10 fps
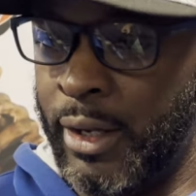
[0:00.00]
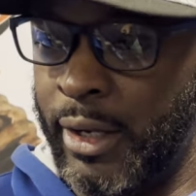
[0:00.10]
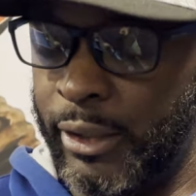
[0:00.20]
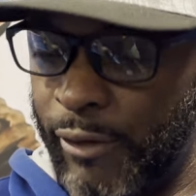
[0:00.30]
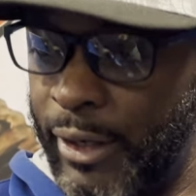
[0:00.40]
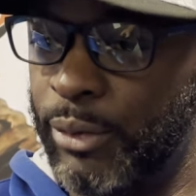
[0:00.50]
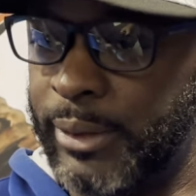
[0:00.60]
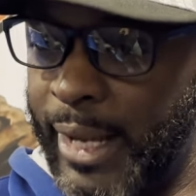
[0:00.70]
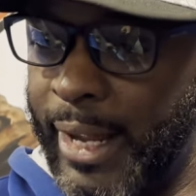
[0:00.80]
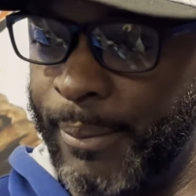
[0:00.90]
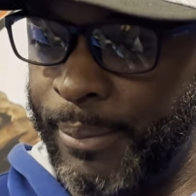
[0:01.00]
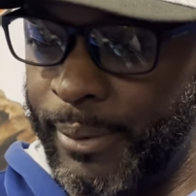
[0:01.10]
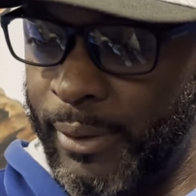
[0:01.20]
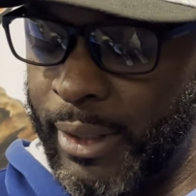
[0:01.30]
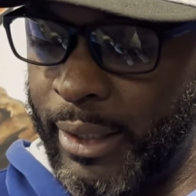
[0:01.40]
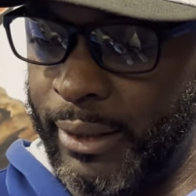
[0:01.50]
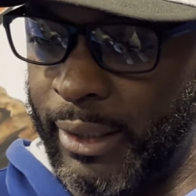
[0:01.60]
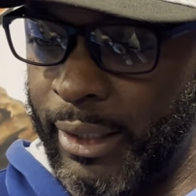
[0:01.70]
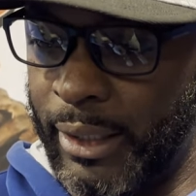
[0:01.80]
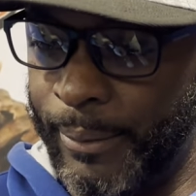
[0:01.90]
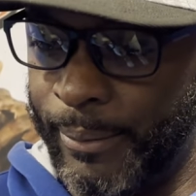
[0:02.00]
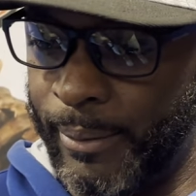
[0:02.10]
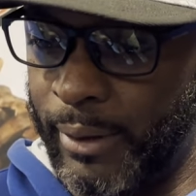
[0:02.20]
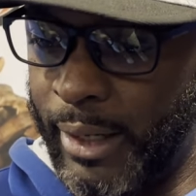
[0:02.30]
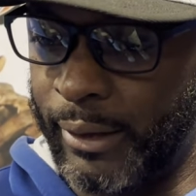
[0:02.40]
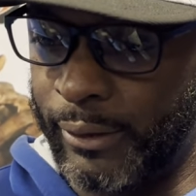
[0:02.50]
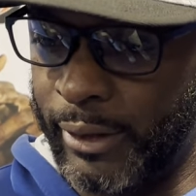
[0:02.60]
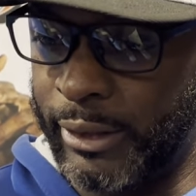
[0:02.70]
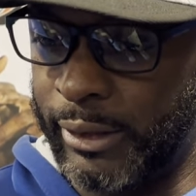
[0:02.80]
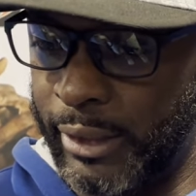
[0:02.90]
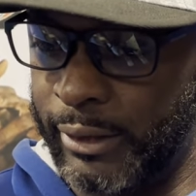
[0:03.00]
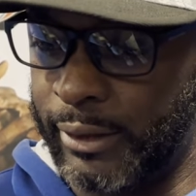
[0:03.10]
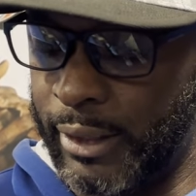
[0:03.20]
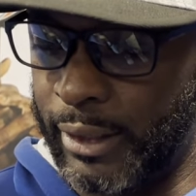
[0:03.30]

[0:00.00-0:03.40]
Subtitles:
it's right on time. And like he's